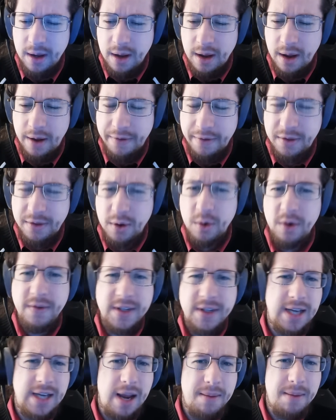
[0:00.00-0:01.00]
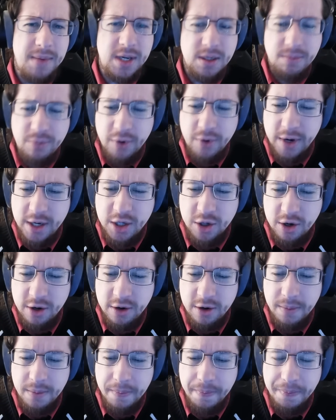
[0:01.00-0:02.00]
a third of its damage, I'm pretty
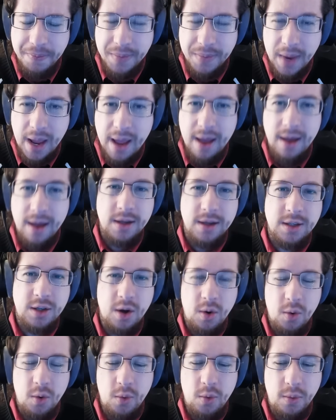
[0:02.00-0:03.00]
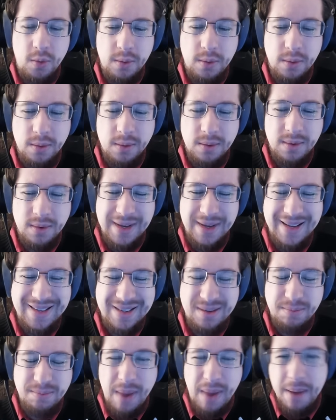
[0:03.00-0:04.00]
sure. So
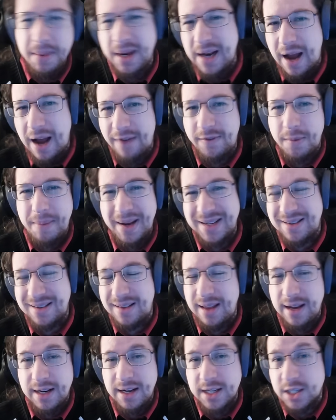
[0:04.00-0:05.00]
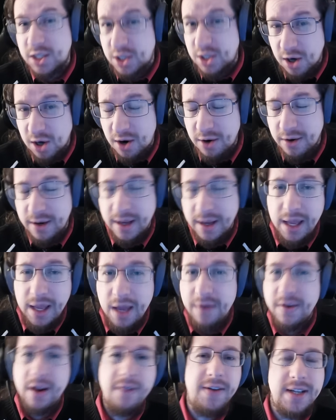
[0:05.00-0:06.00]
it's maybe not the best thing to start,
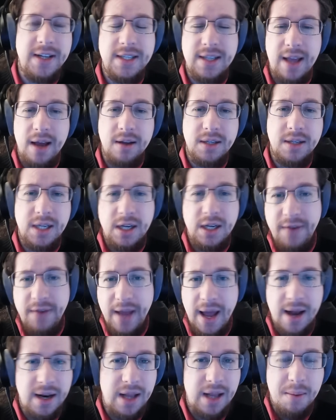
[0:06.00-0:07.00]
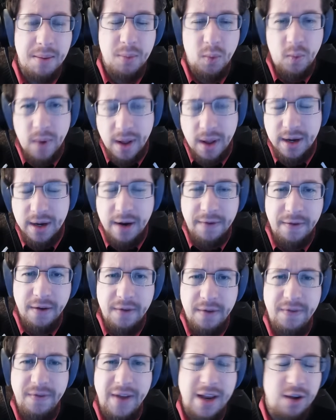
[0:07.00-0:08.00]
even if it scales into the endgame well enough
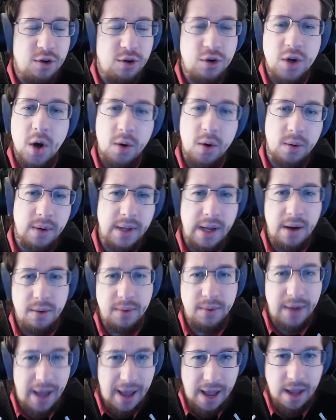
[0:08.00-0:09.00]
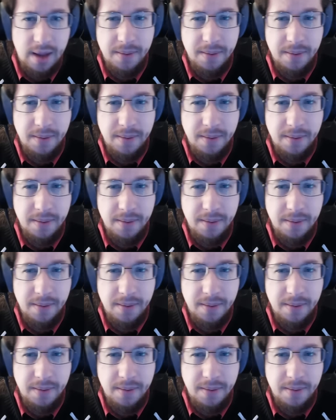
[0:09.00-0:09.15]
that you're totally okay.